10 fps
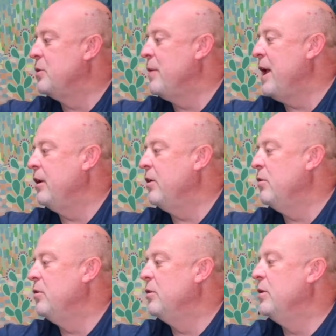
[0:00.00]

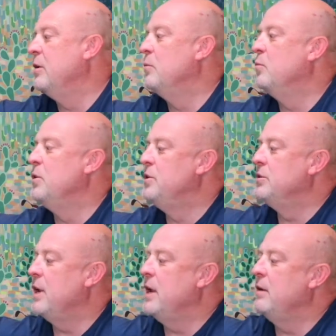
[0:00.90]
Mango, which
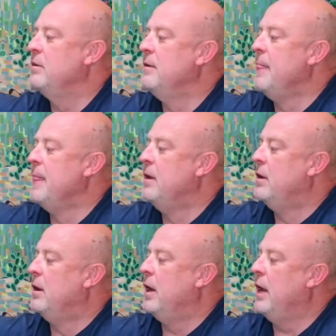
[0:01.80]
is a
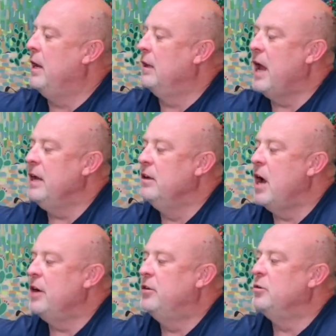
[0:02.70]
light,
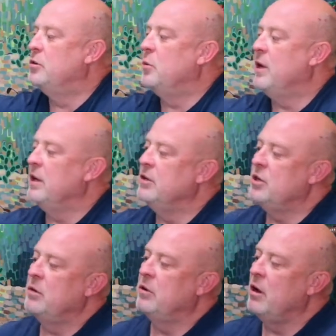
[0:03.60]
not too sweet, and
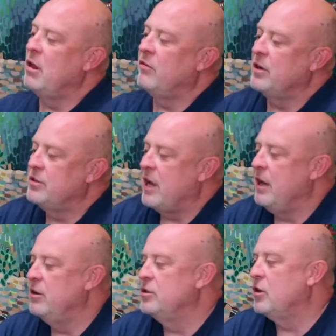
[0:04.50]
generally all of our
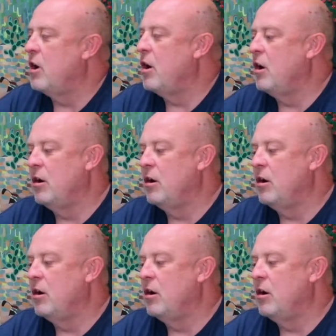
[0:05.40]
ciders are